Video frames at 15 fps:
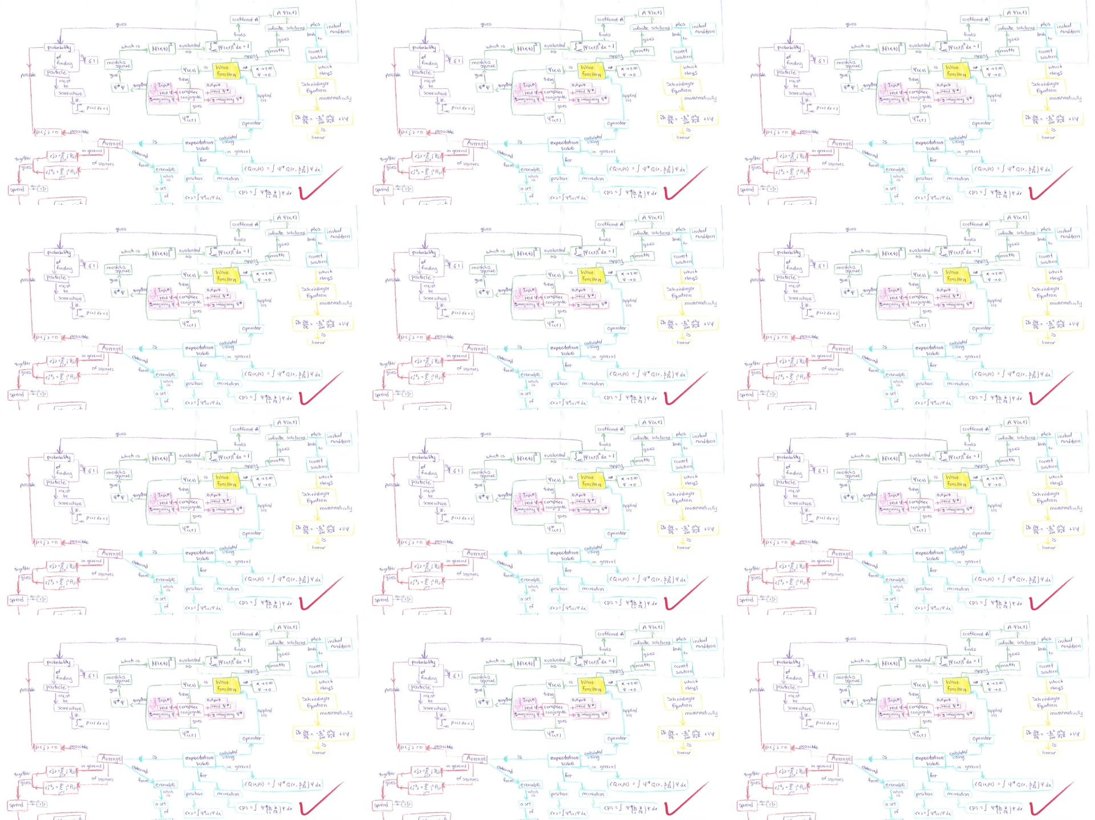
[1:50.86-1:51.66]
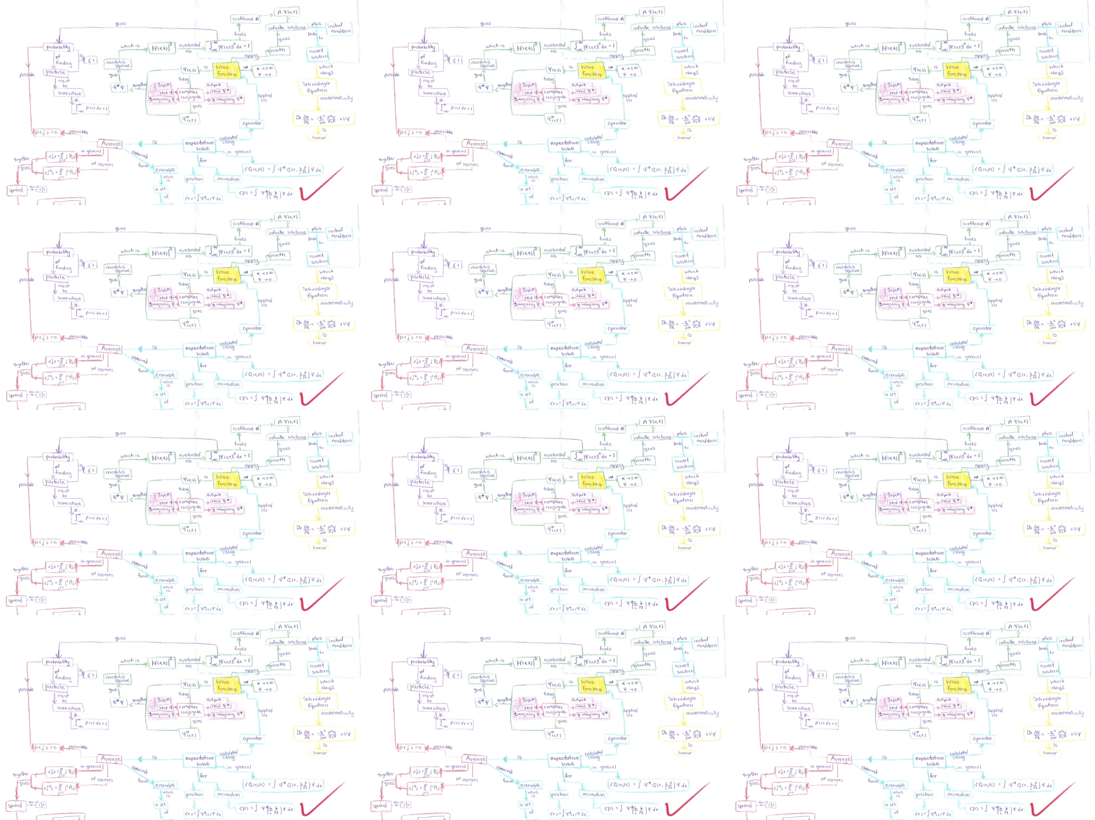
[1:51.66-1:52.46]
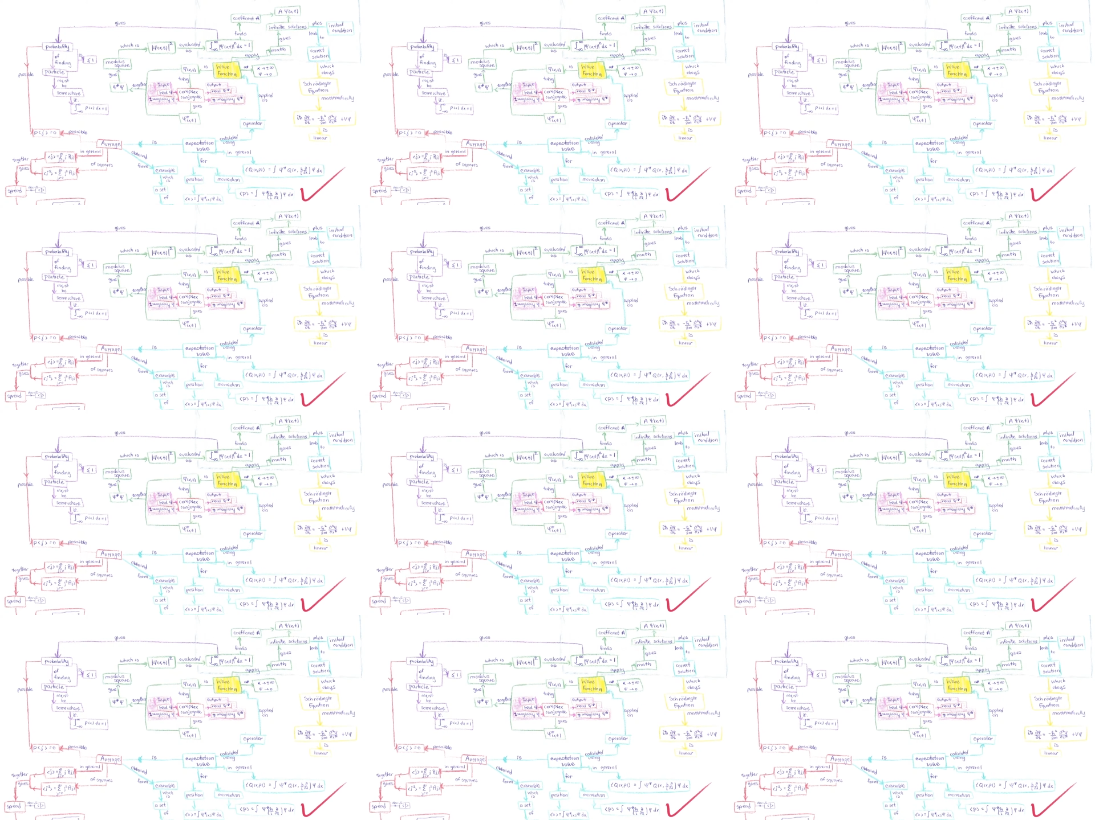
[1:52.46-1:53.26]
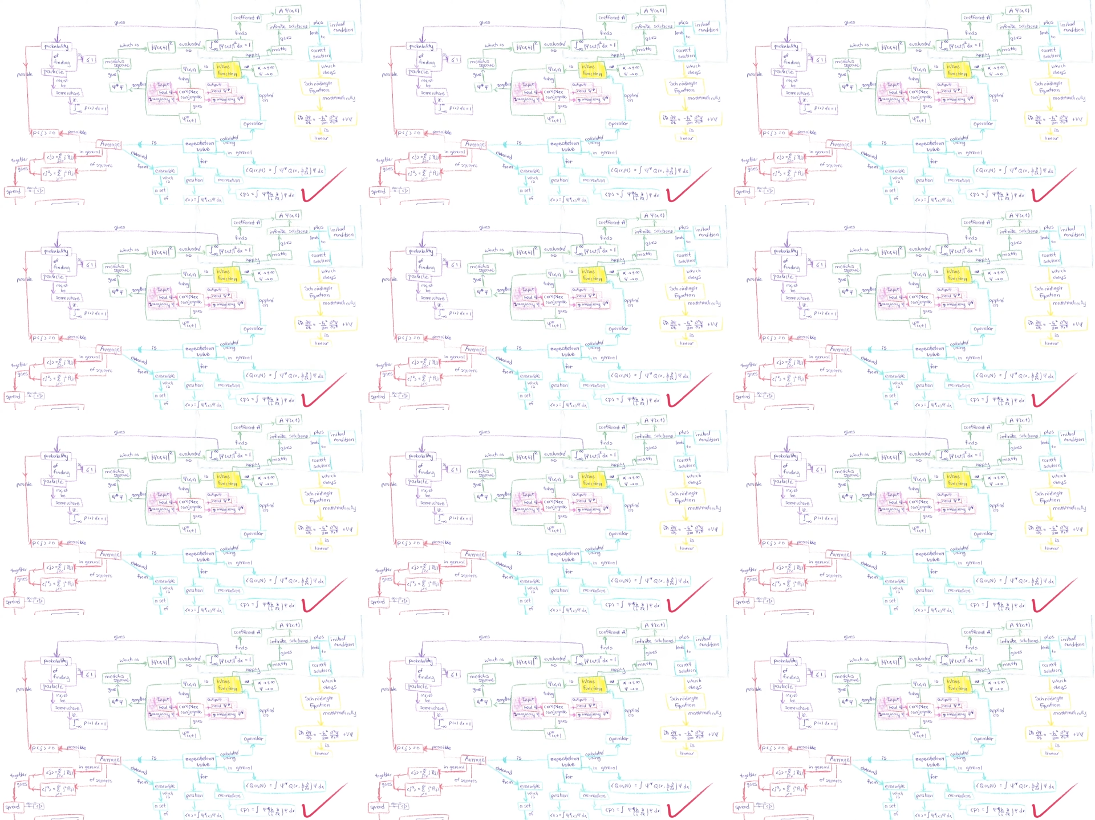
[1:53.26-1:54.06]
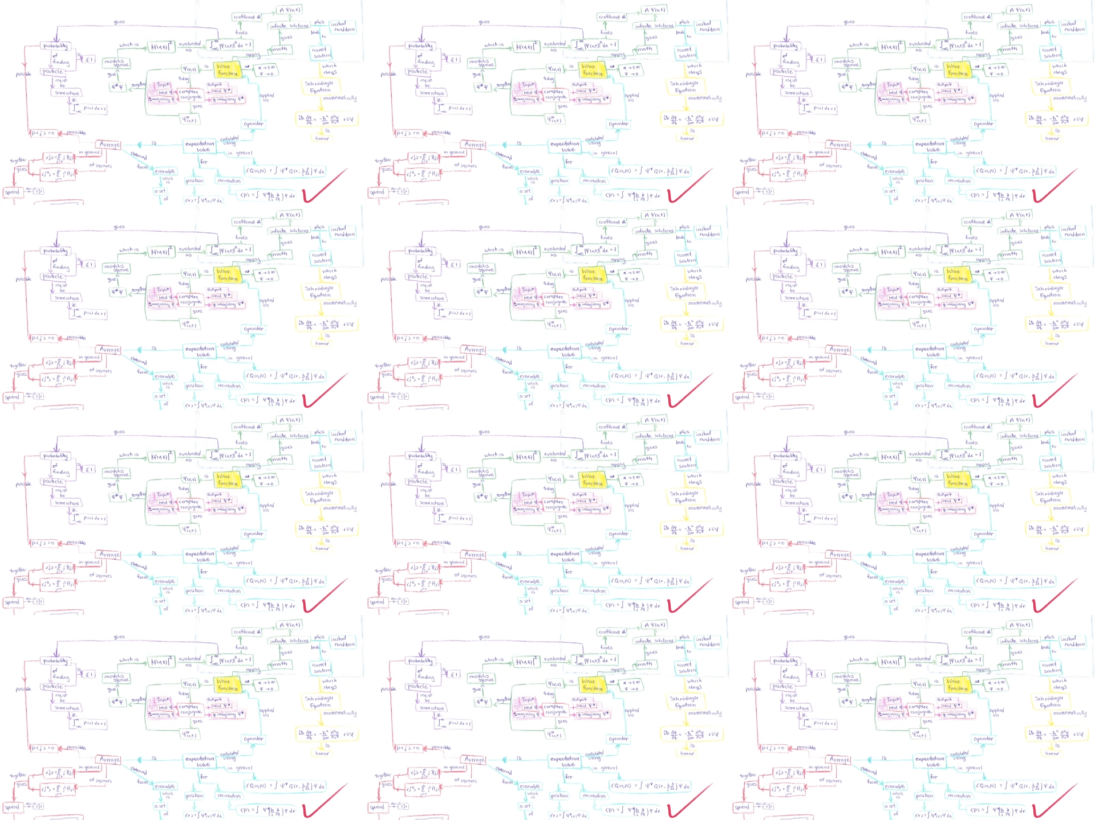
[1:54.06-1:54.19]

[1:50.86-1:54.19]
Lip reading: [unreadable: no face in view]